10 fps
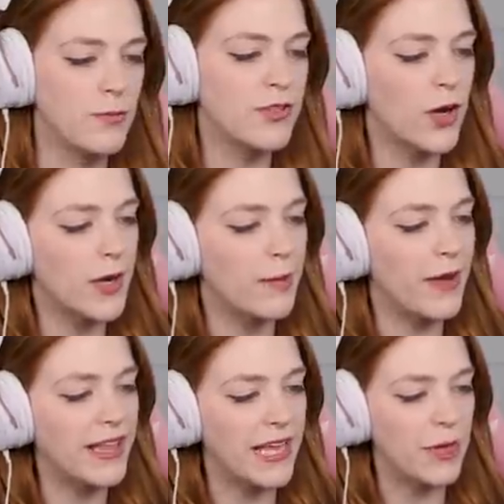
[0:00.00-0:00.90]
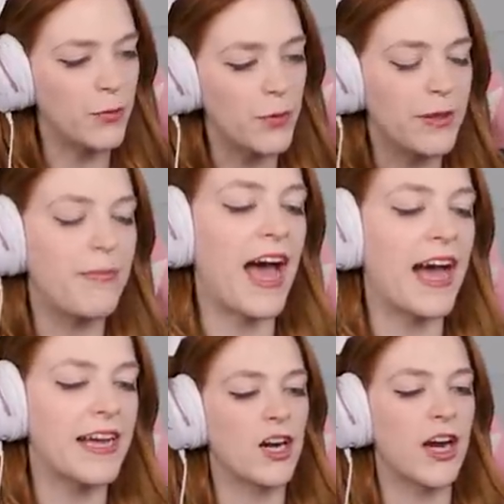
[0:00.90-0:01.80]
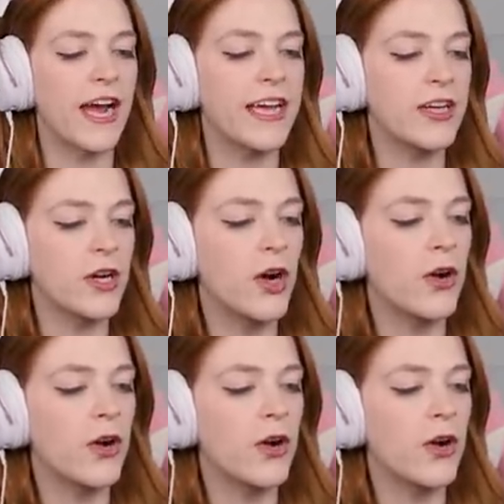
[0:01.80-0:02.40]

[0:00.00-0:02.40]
I'm sorry, Bentley. We'll be back, all right? You're